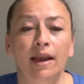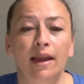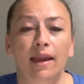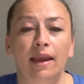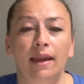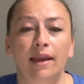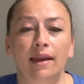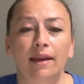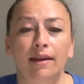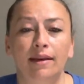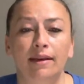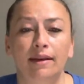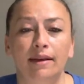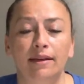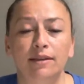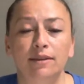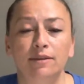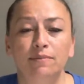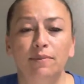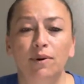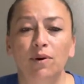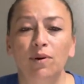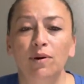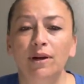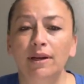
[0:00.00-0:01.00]
it is
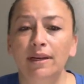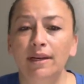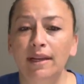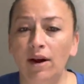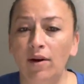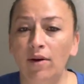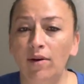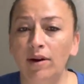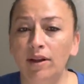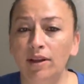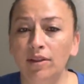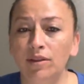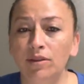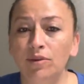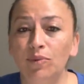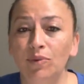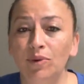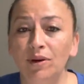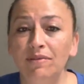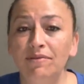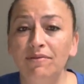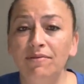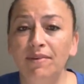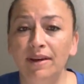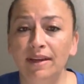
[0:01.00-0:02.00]
broken down in 3
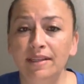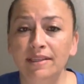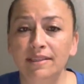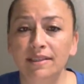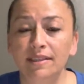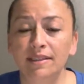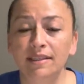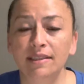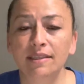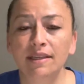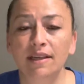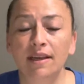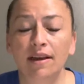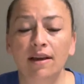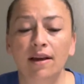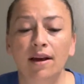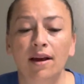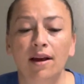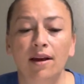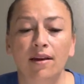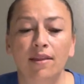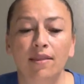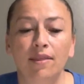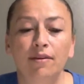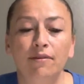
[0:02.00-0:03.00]
phases.
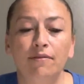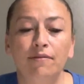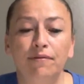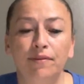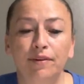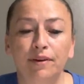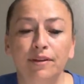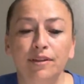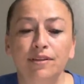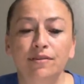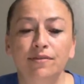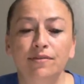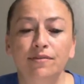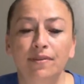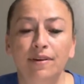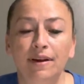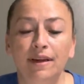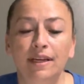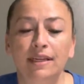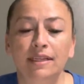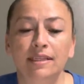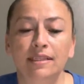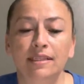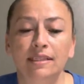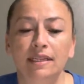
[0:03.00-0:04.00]
The first
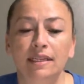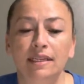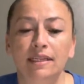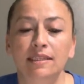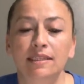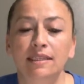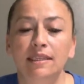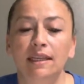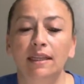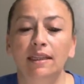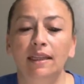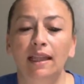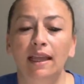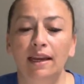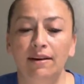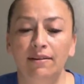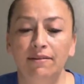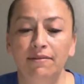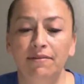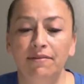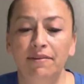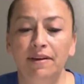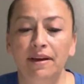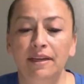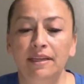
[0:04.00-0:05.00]
phase is the latent
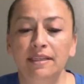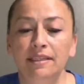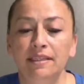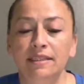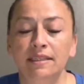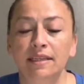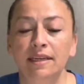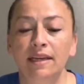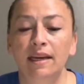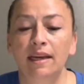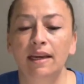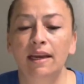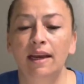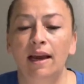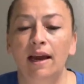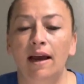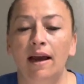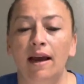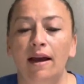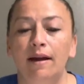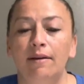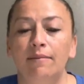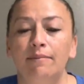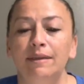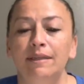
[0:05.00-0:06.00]
phase.
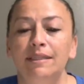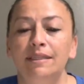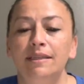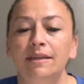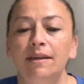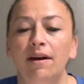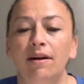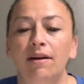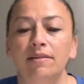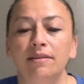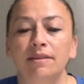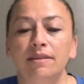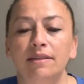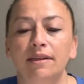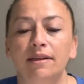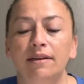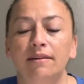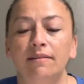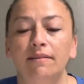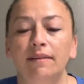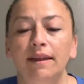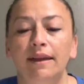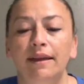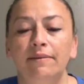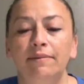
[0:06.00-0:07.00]
Is the onset of
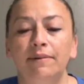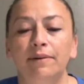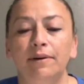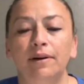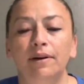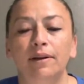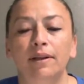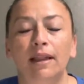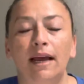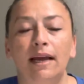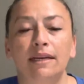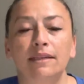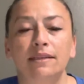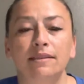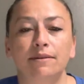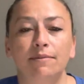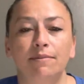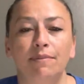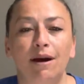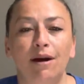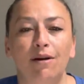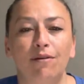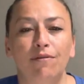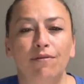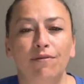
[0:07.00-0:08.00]
labor, lasts
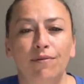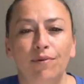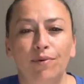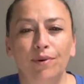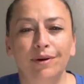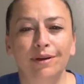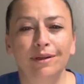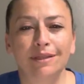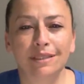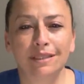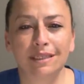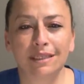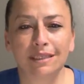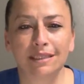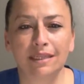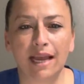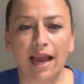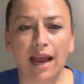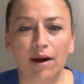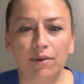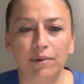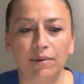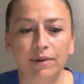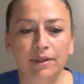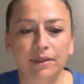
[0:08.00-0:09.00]
about 4 to 6
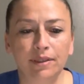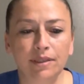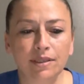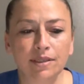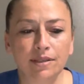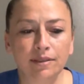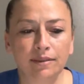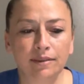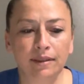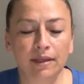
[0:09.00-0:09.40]
hours.